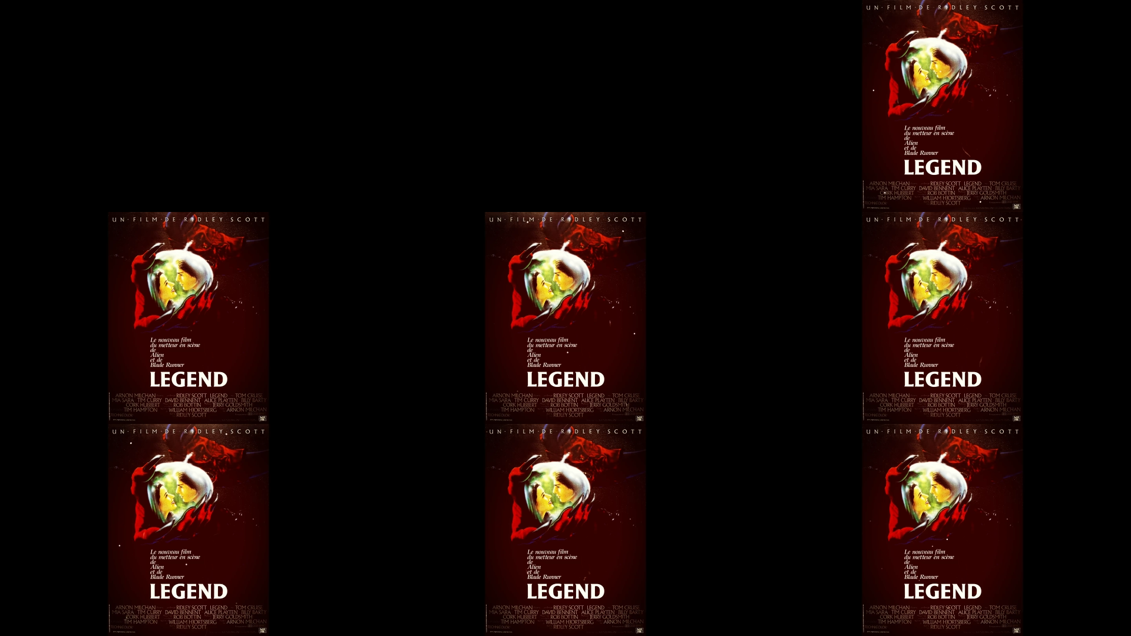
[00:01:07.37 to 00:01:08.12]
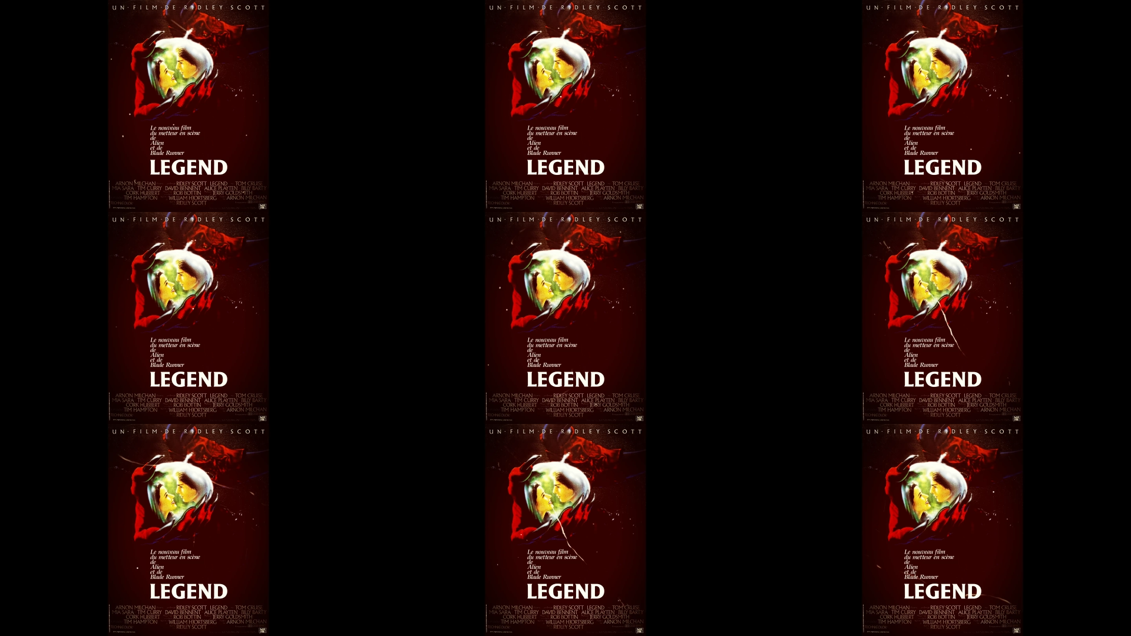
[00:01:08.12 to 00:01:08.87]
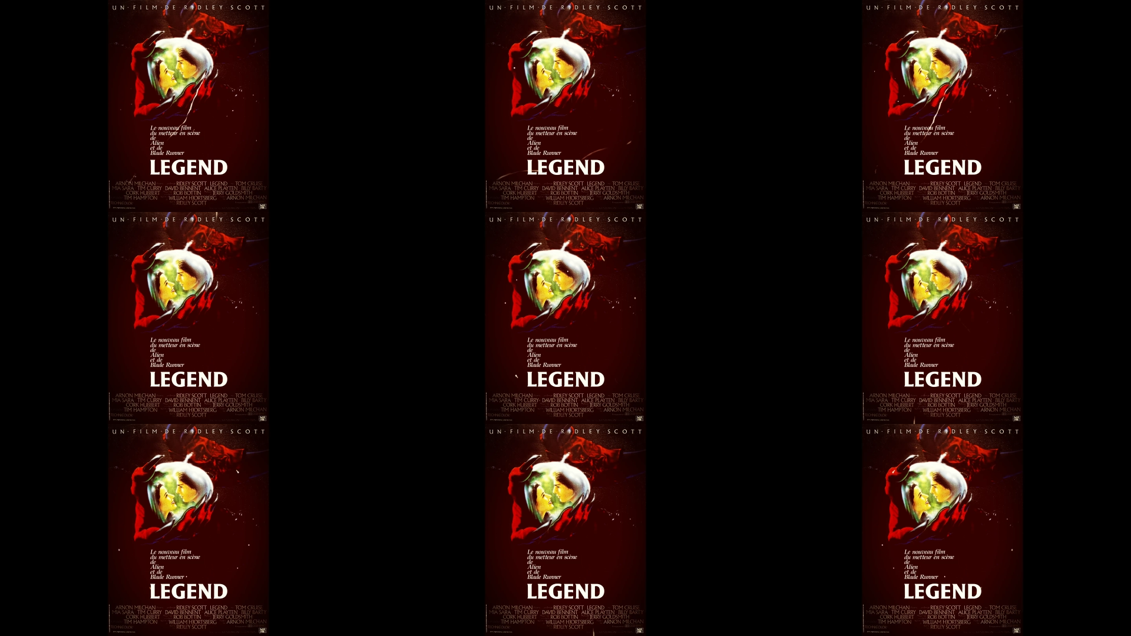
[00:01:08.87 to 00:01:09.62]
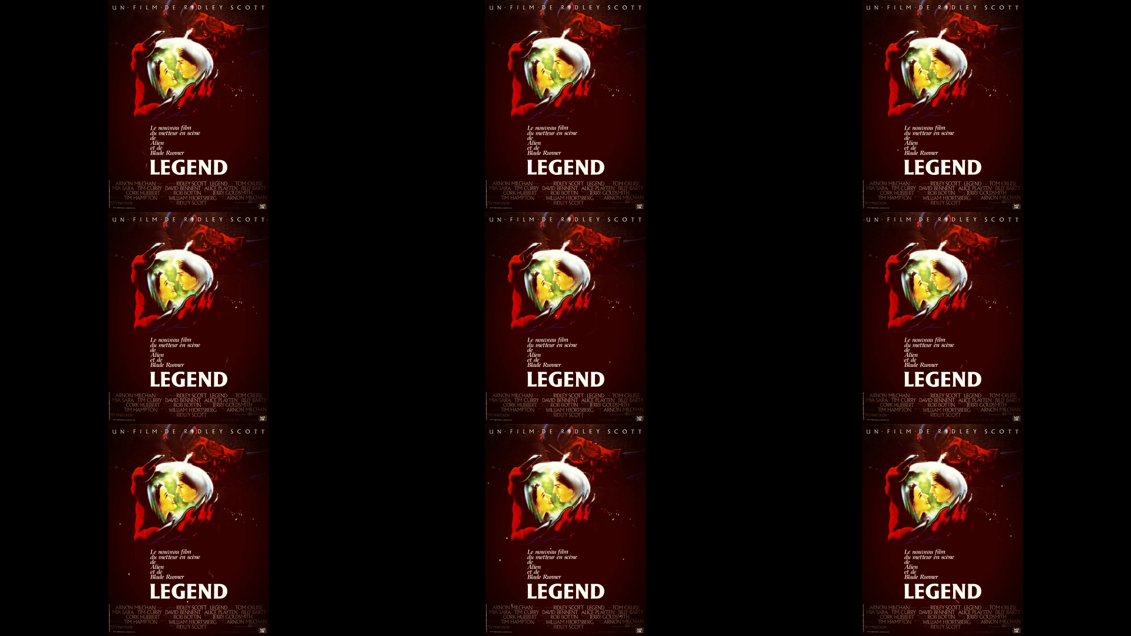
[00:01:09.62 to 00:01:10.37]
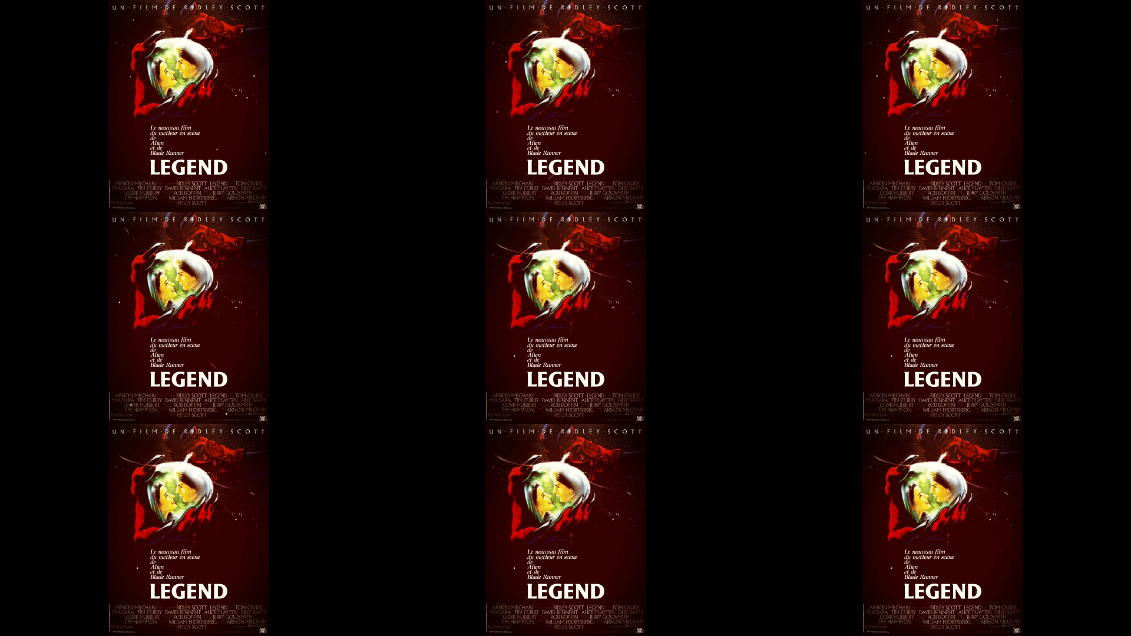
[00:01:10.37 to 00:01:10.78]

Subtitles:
(no speaker visible)